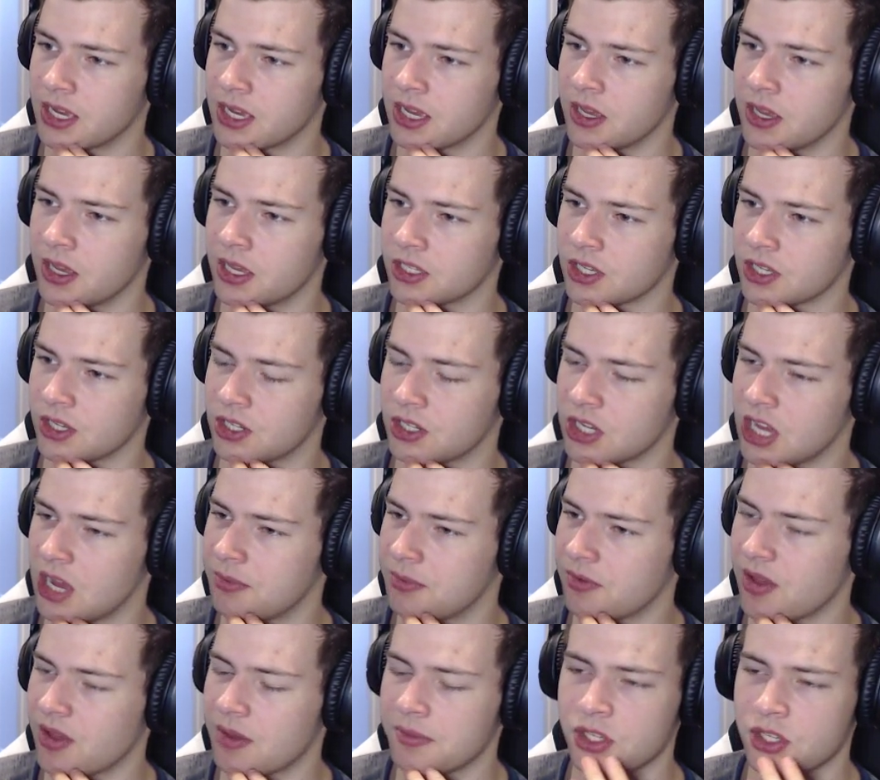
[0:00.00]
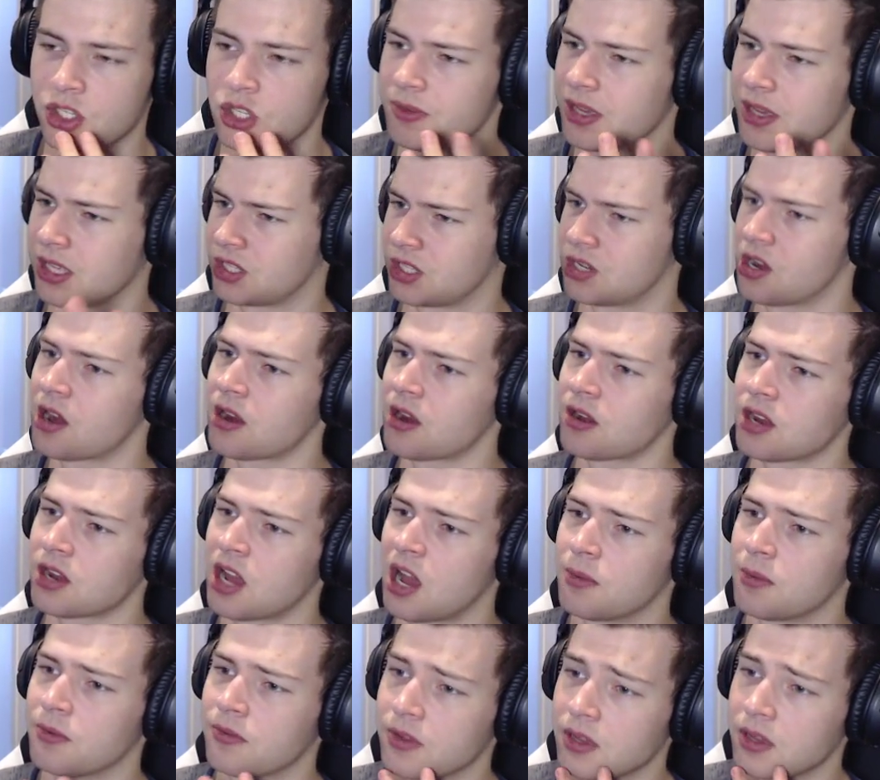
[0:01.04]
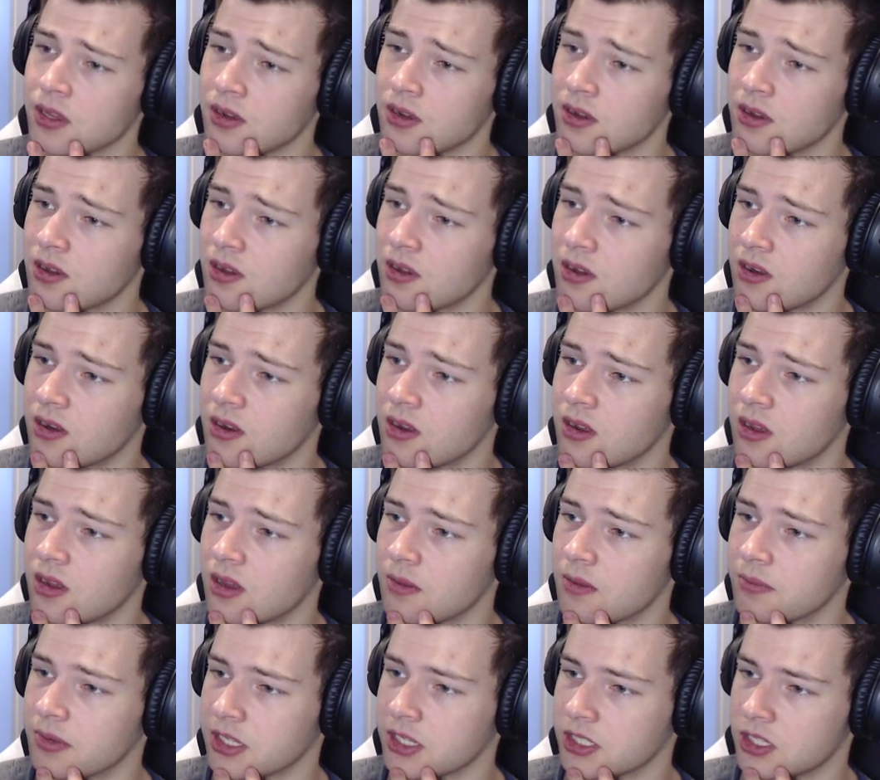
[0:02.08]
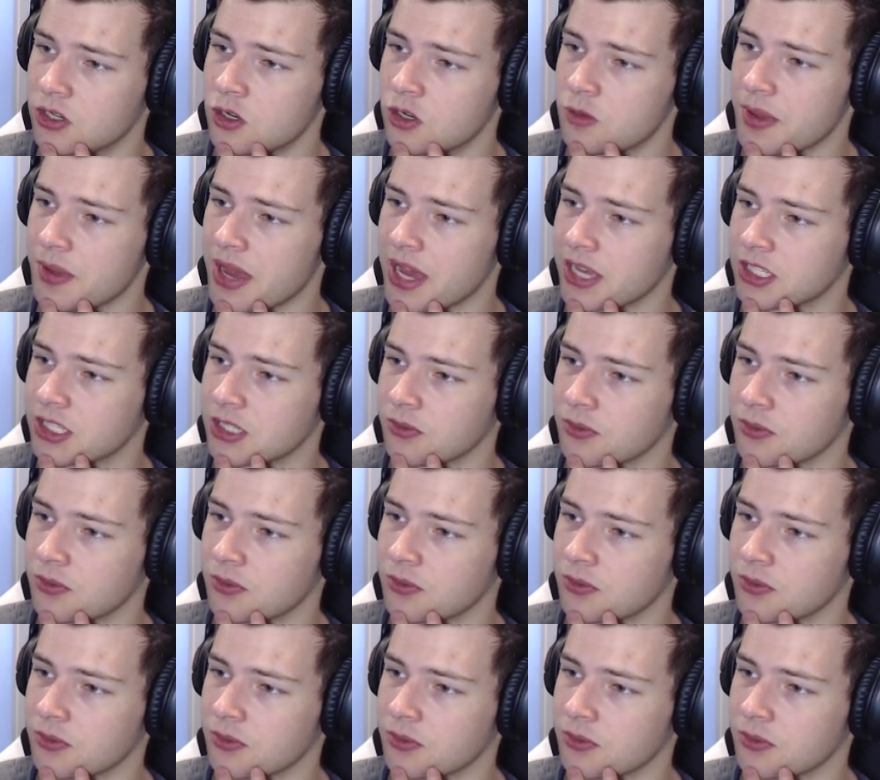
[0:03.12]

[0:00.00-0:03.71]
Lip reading: Is on top of it. I'm assuming it's not on top of it, but it's a new passive.